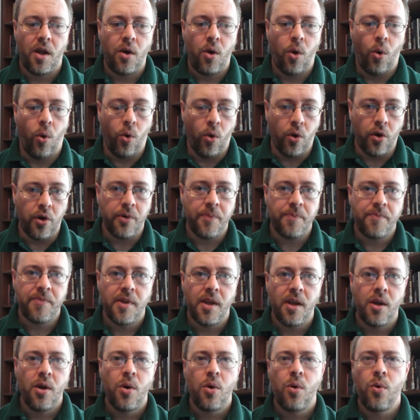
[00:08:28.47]
Or
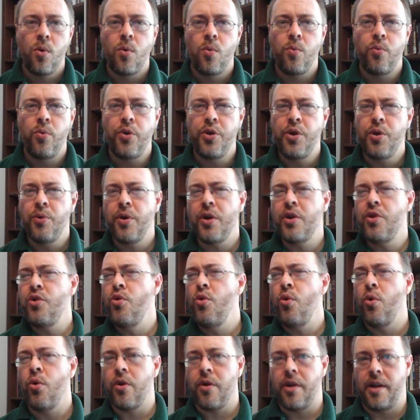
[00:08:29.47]
will you
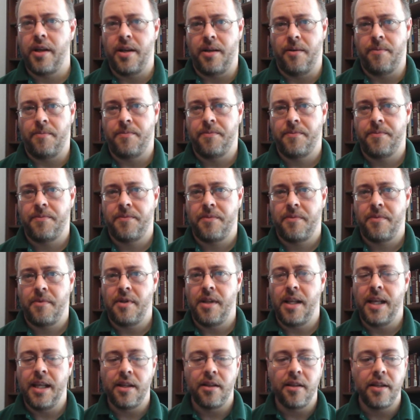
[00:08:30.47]
ignore him
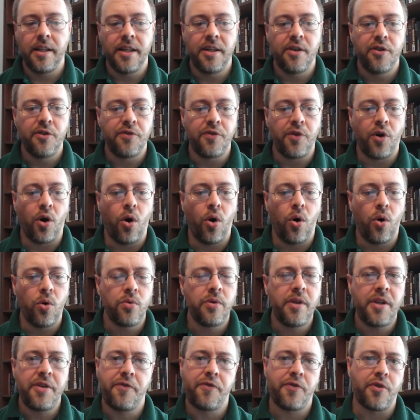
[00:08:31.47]
and live
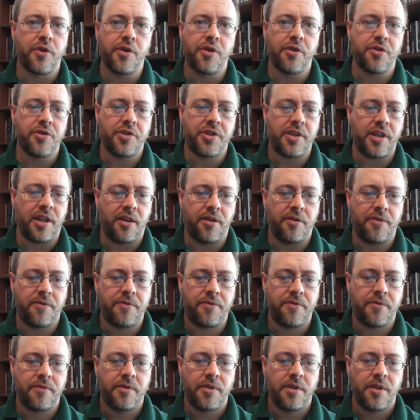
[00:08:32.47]
only for
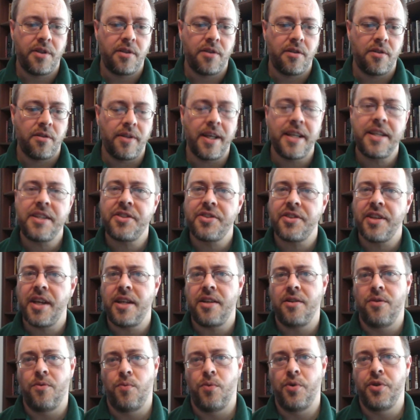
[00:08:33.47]
yourself, like
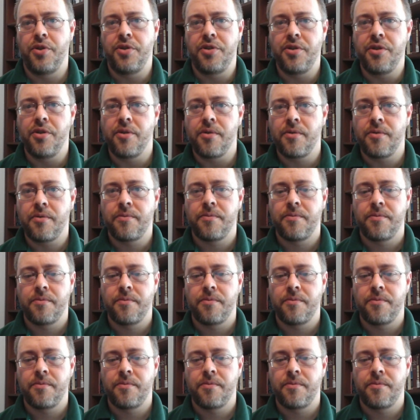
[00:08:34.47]
Satan would do?